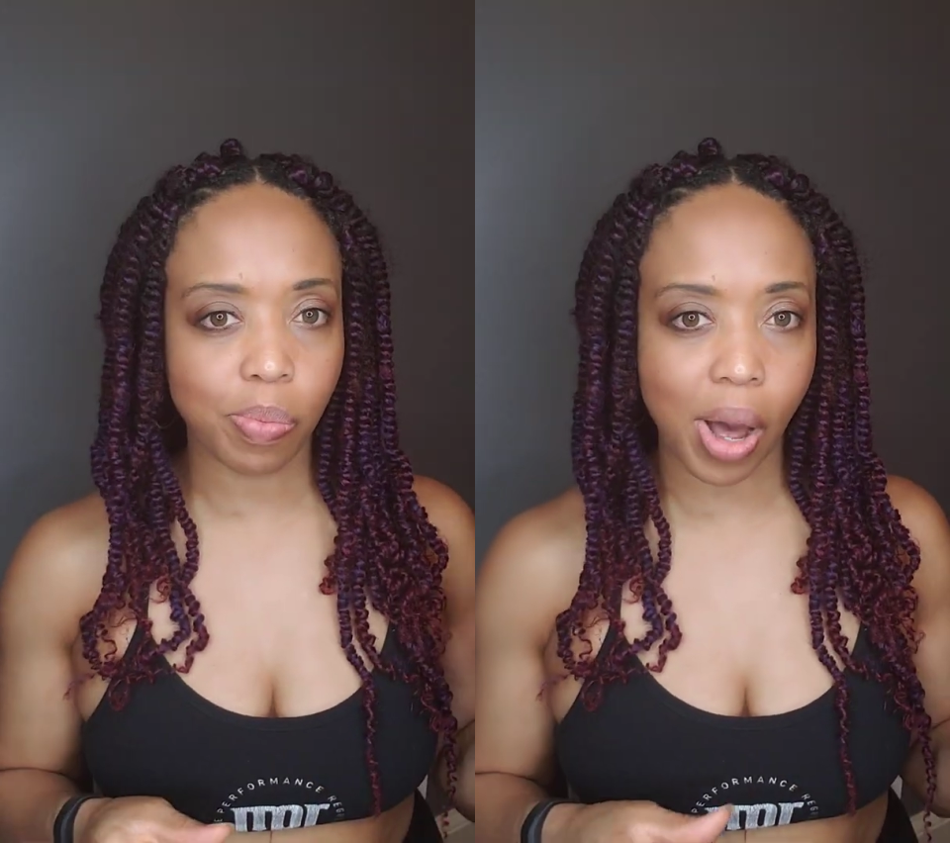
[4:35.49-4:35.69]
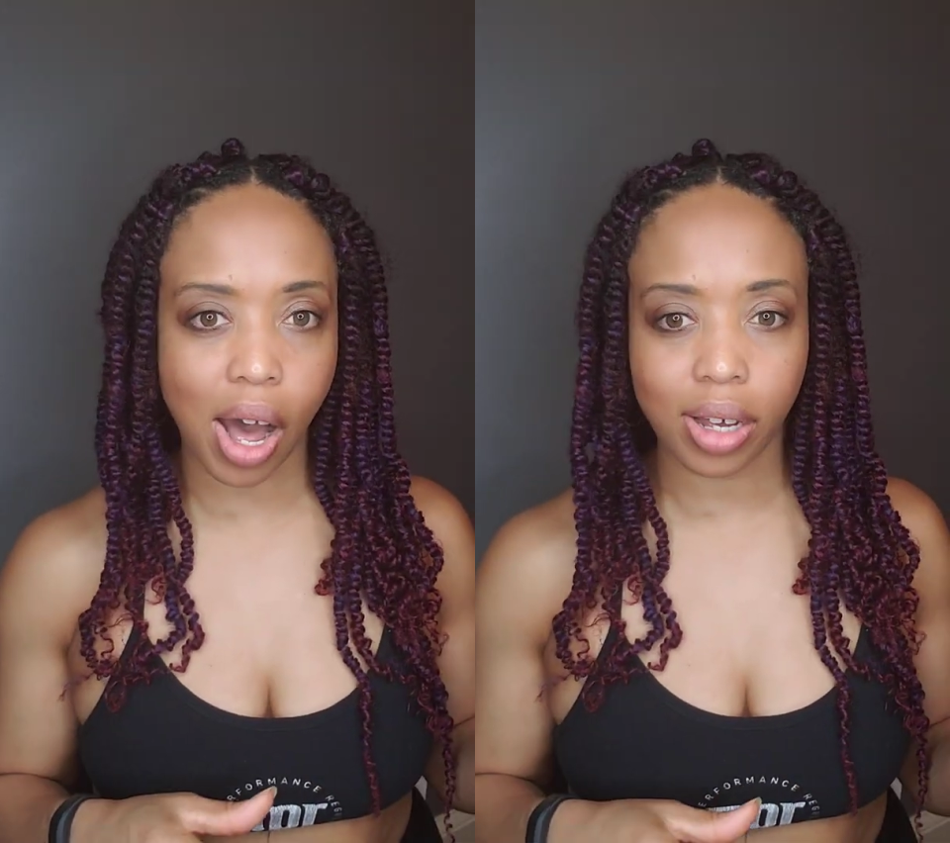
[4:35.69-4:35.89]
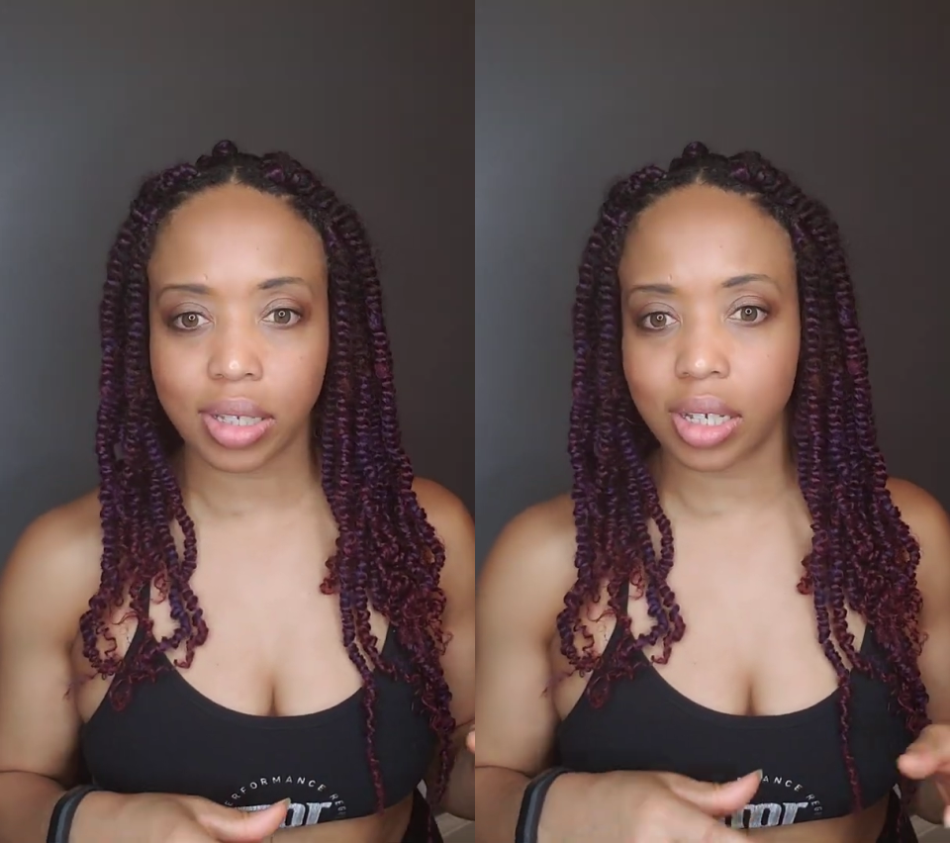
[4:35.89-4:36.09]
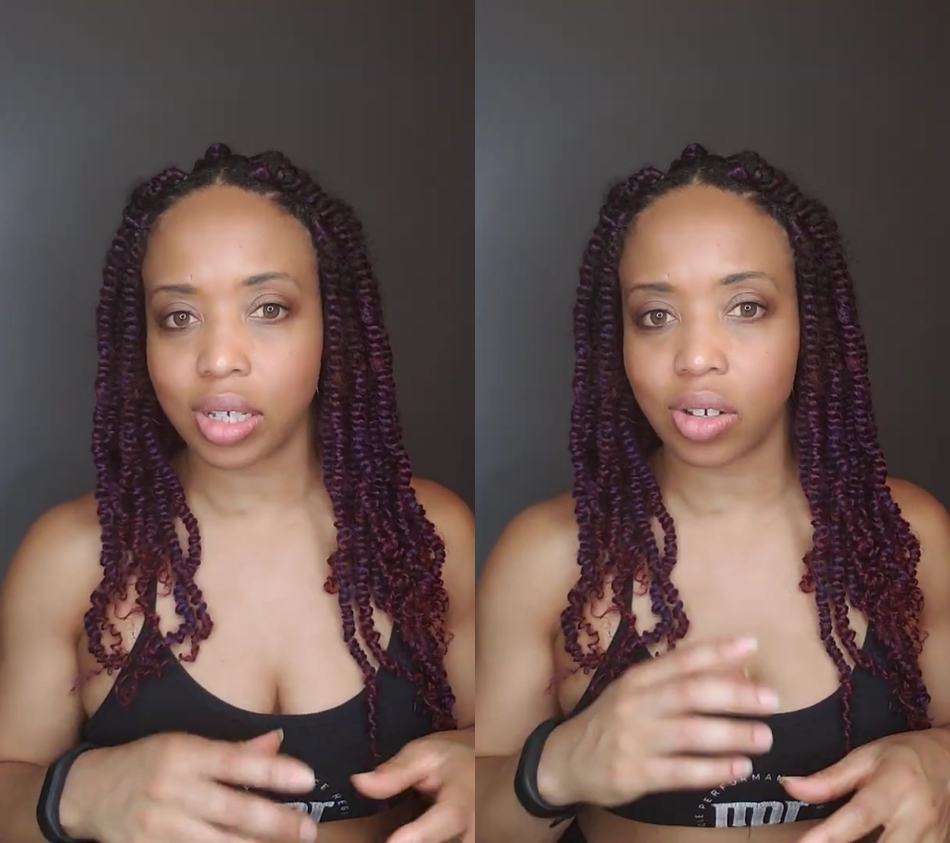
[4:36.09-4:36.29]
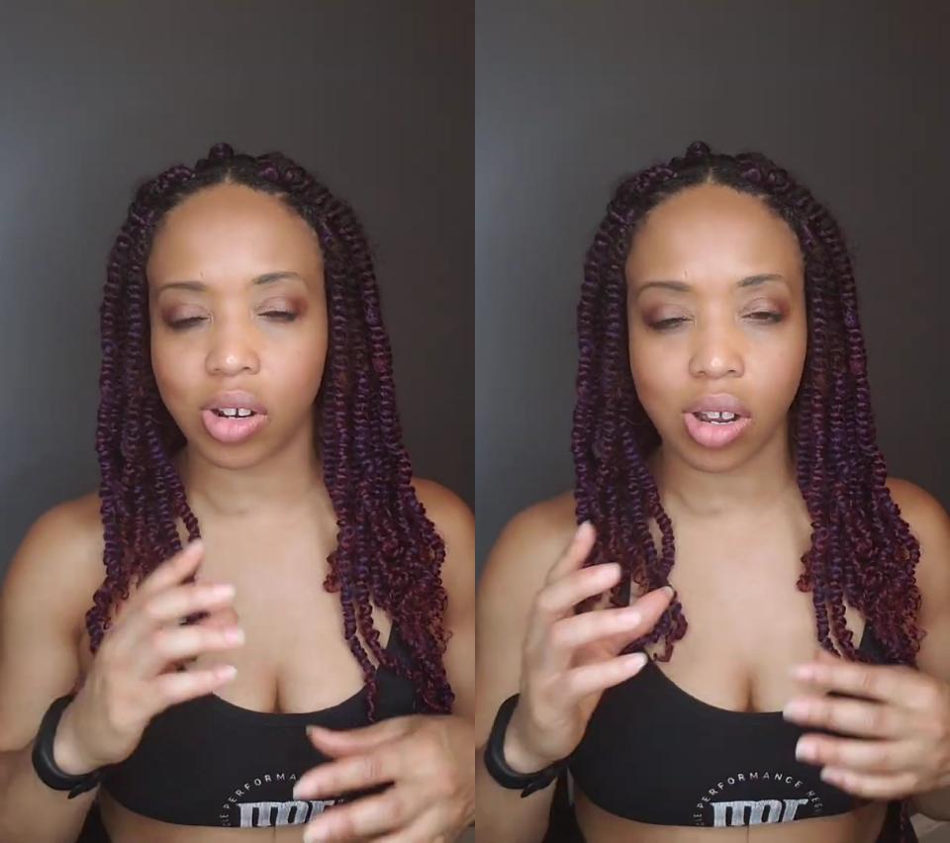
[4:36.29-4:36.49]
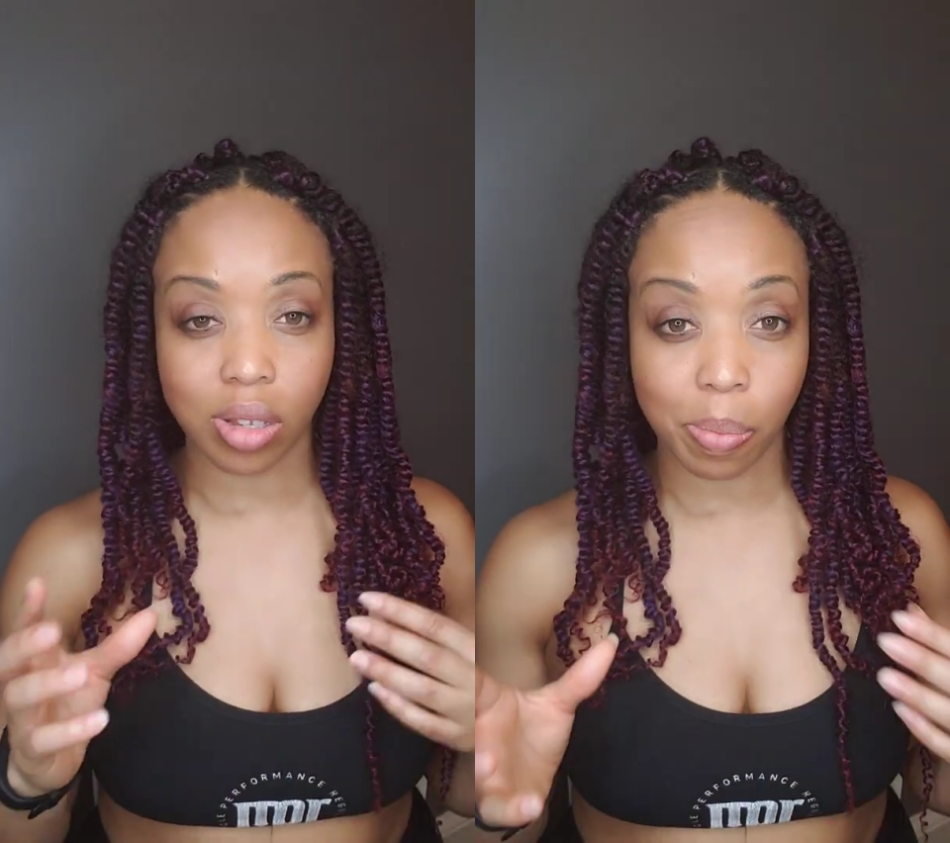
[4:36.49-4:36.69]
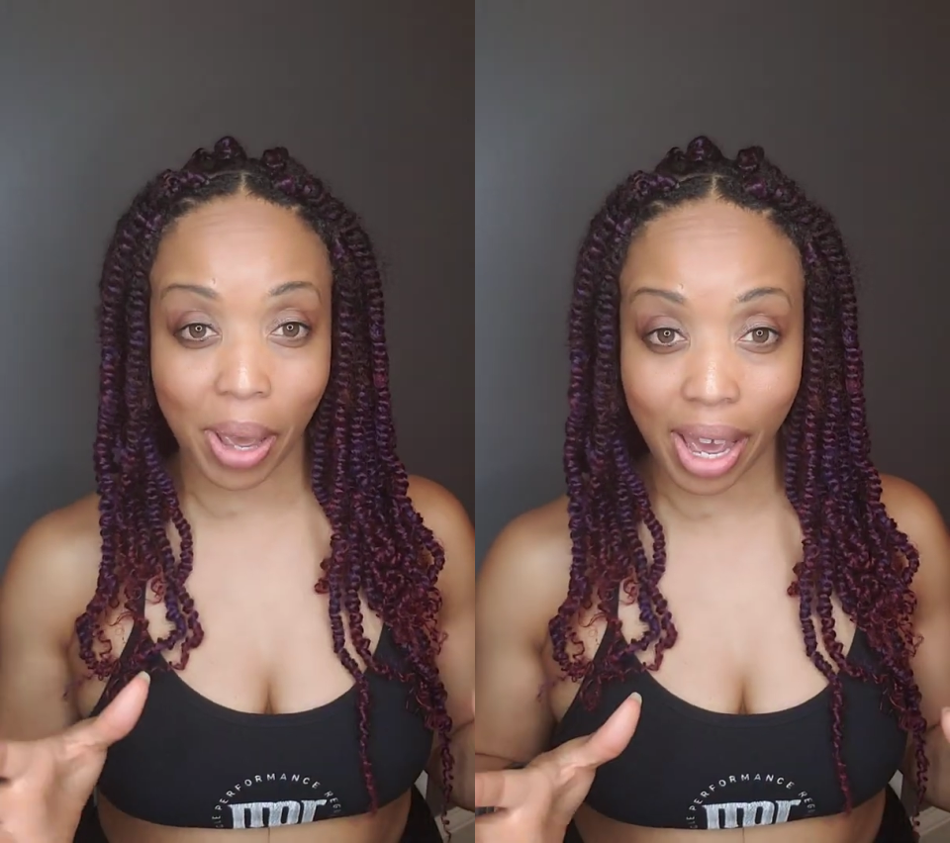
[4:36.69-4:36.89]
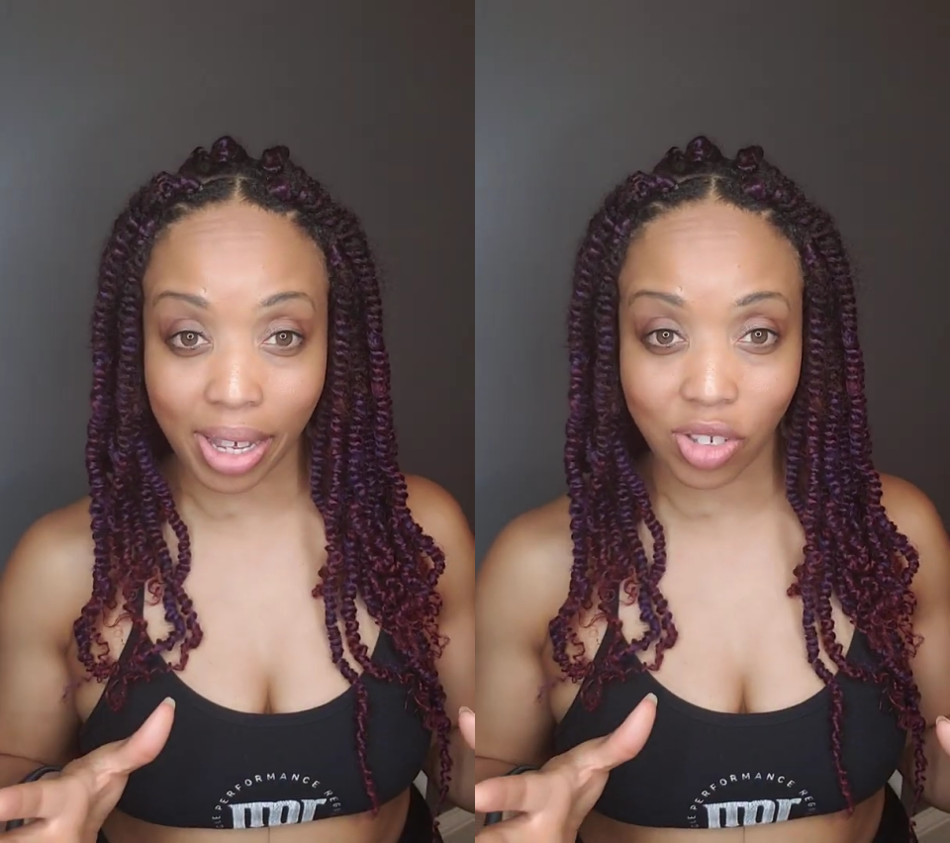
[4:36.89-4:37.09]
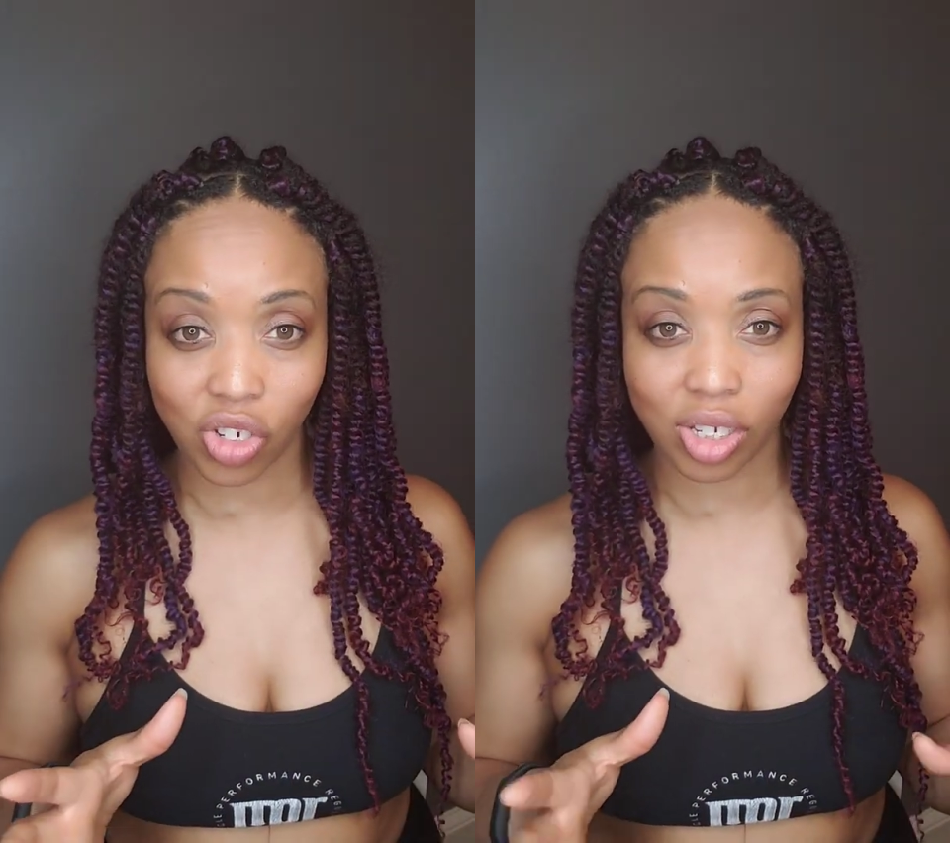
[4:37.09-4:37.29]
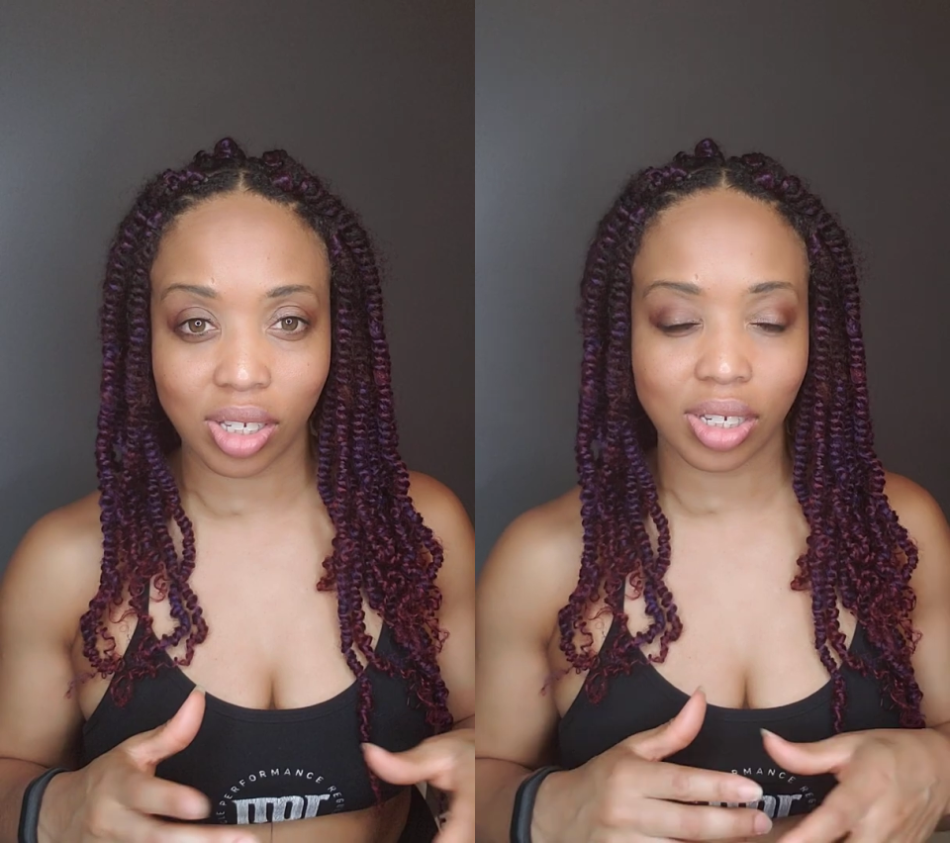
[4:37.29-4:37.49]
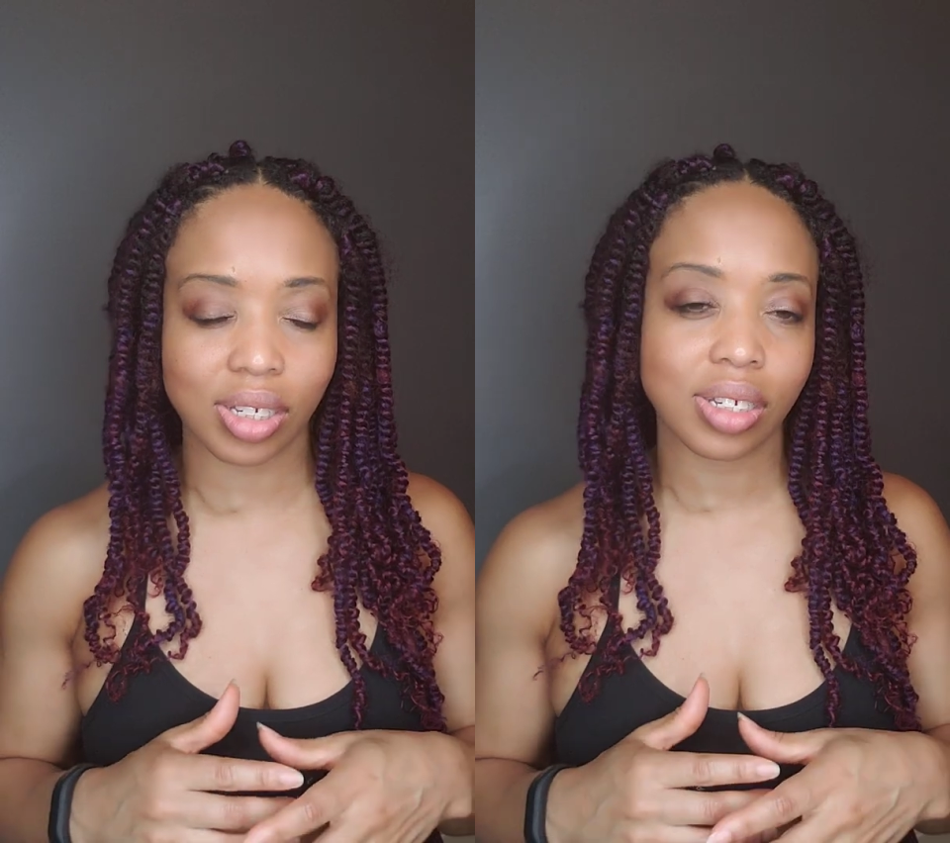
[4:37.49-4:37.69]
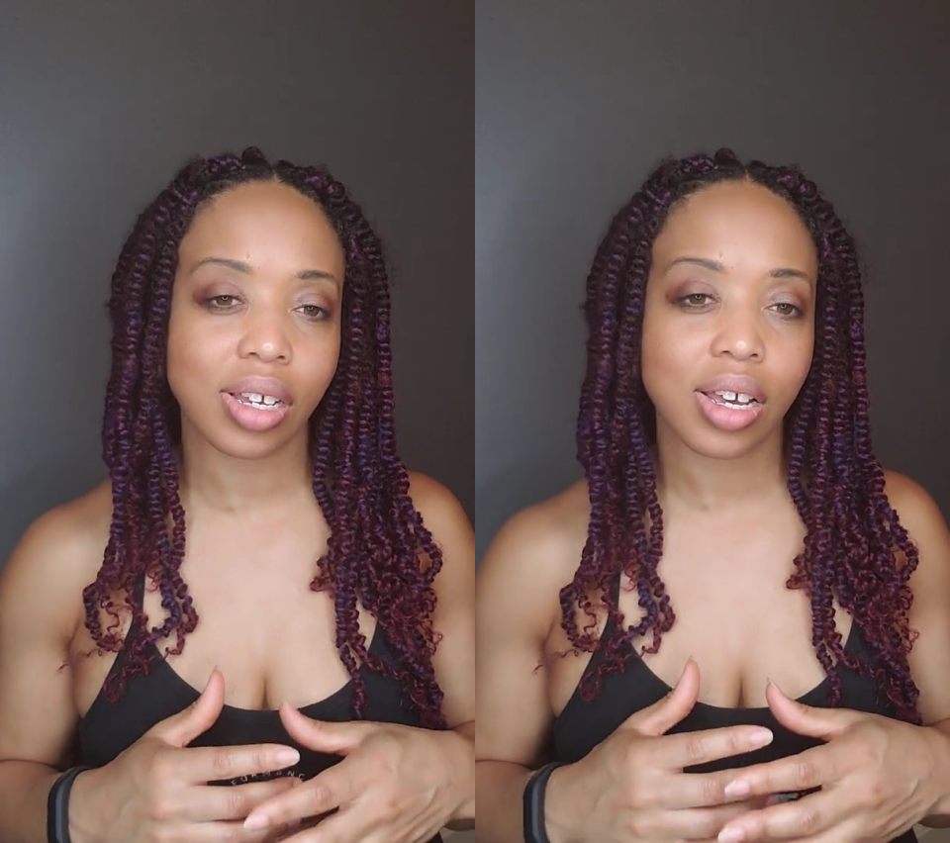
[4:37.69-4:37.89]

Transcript: boxes or on the packages is,